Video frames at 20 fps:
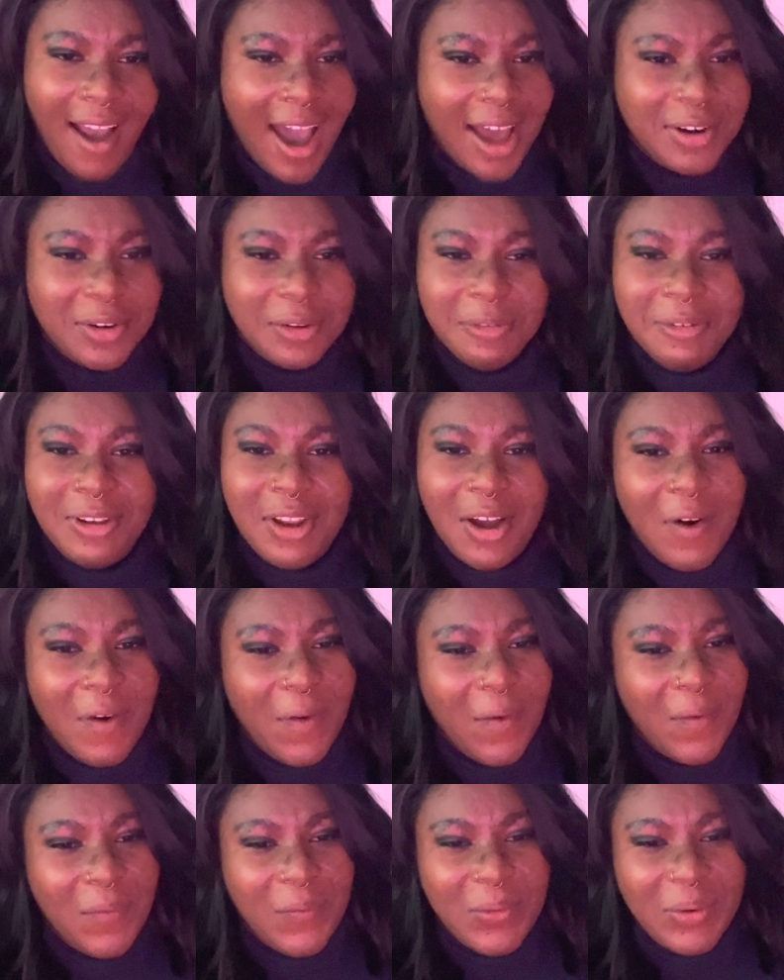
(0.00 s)
I don't
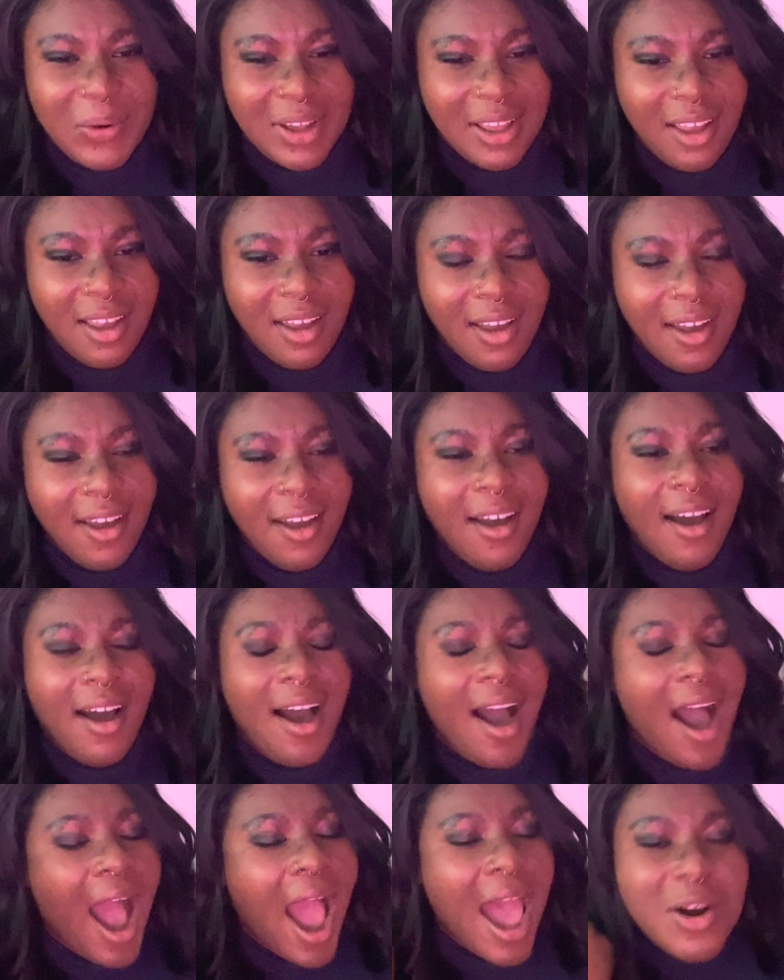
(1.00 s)
know.
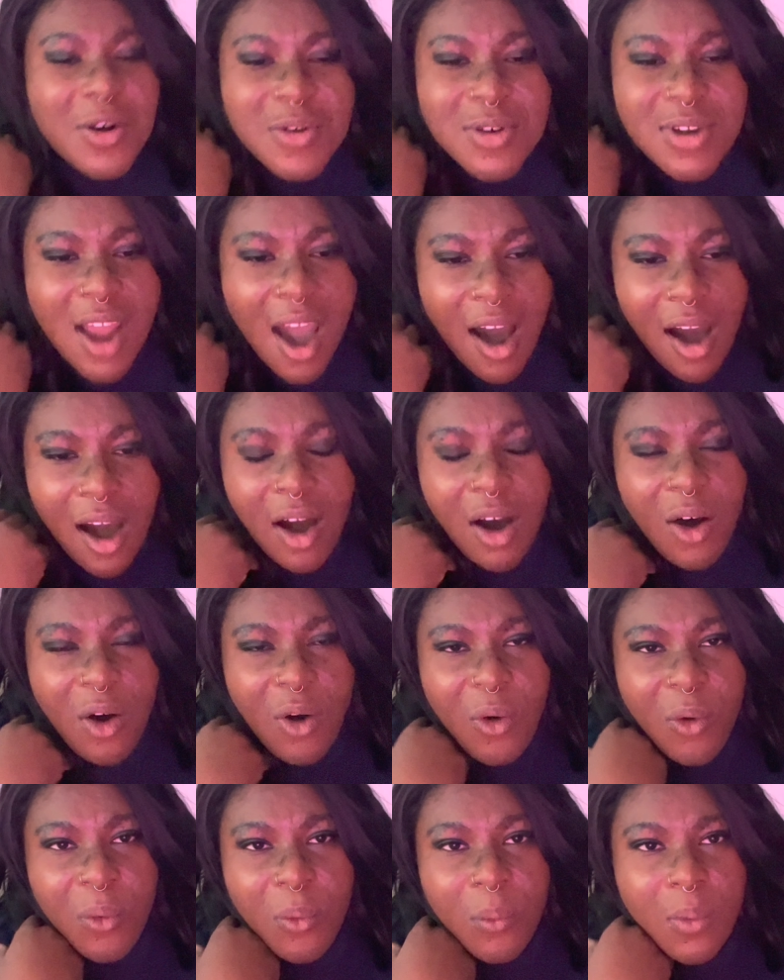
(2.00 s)
I don't
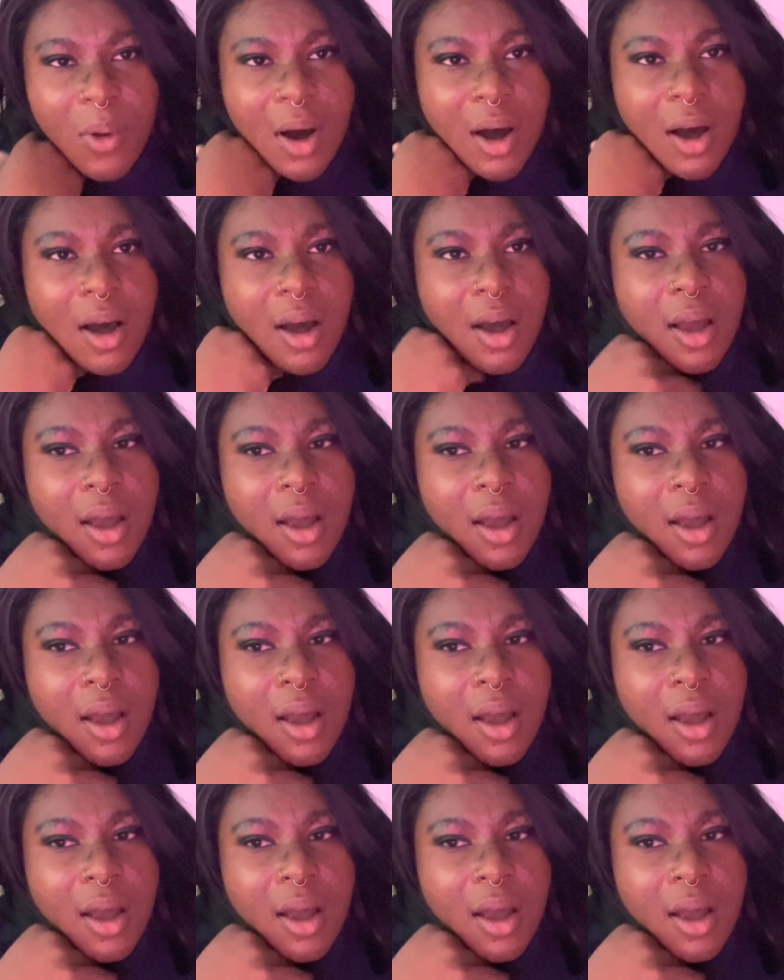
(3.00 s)
know.